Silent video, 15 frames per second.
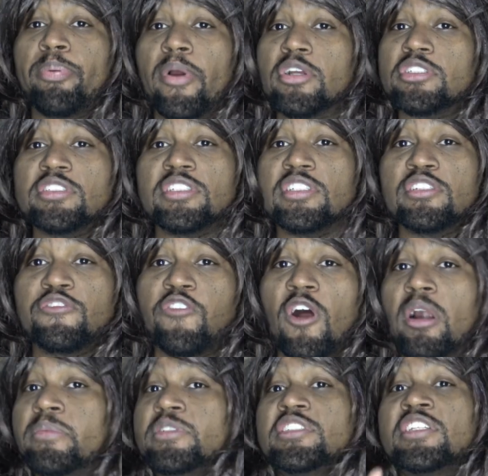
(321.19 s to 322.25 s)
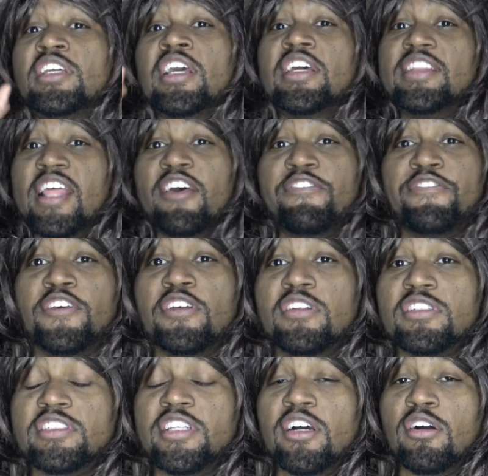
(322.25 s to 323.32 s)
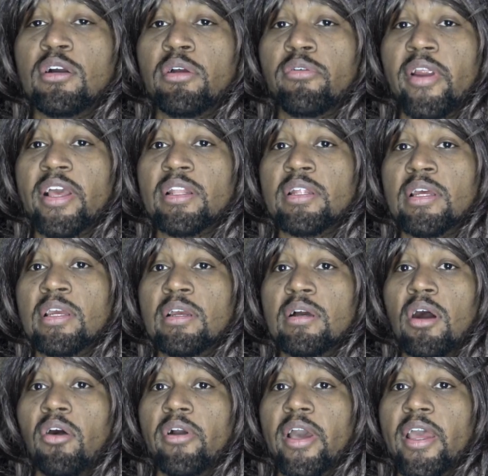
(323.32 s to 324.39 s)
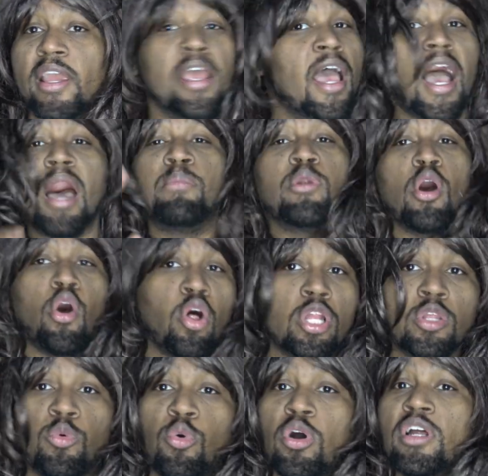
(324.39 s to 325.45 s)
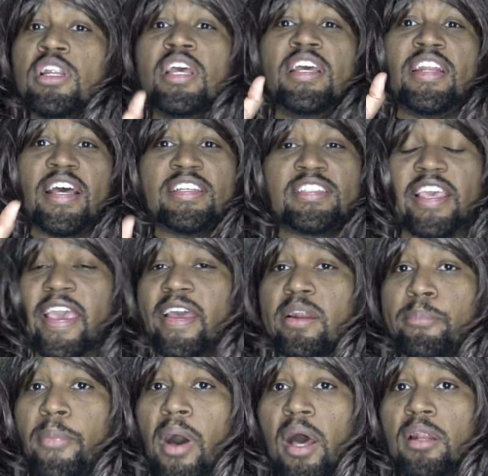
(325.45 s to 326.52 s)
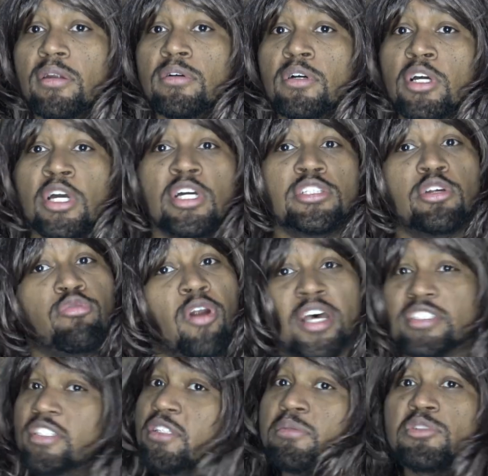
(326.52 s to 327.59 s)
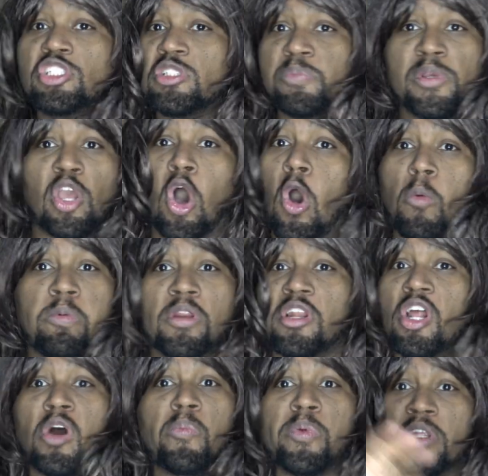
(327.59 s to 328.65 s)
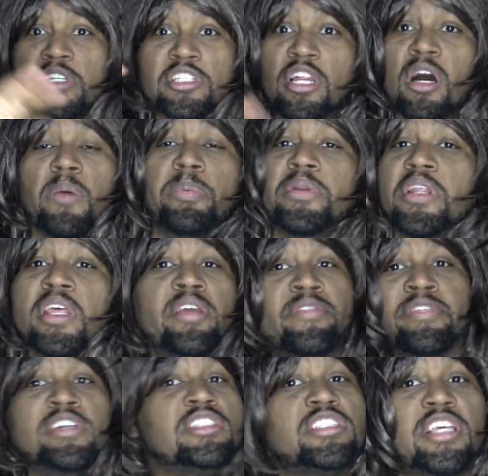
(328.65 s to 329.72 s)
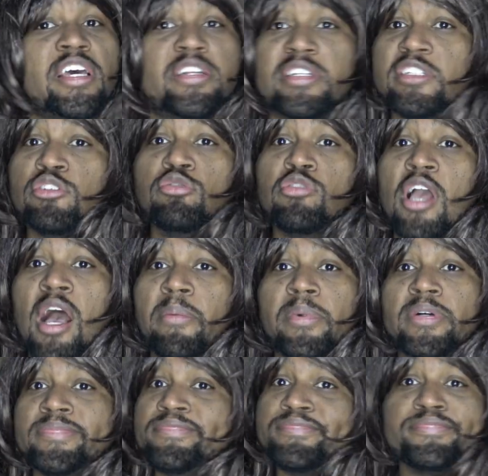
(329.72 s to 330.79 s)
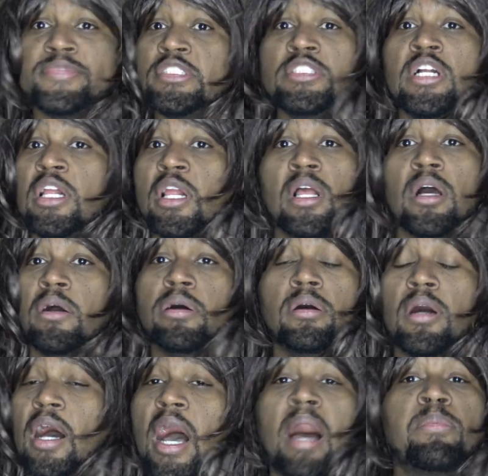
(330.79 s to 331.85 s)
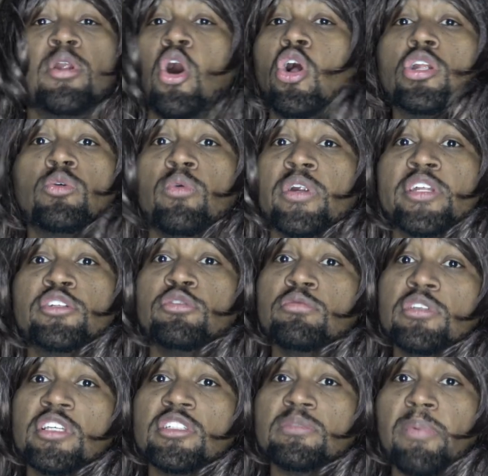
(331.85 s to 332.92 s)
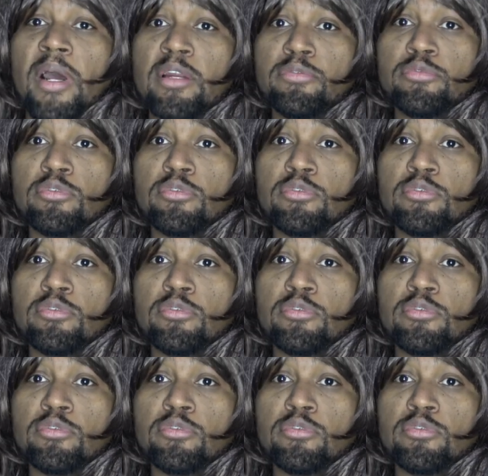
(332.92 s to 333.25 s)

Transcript: person in this pharmacy that filled the cell correctly, okay? I'm the only one that scanned the bottle. The rest of them just be opening up and dumping it and resetting the Uyama. I'm the only one to do things by the